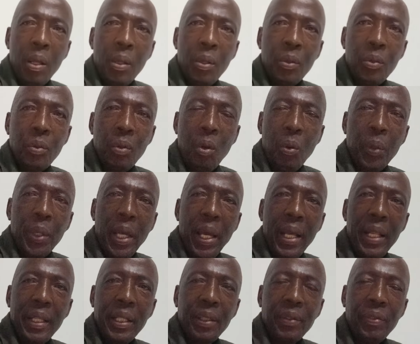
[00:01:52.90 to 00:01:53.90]
So we
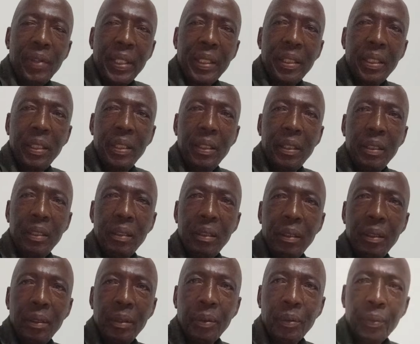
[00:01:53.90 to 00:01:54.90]
had this
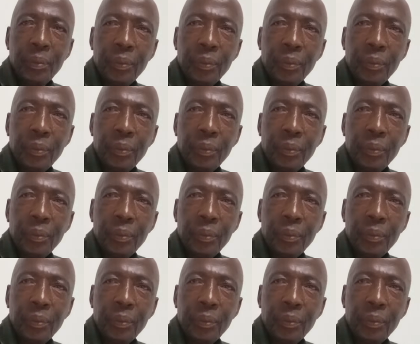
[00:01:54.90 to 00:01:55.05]
facility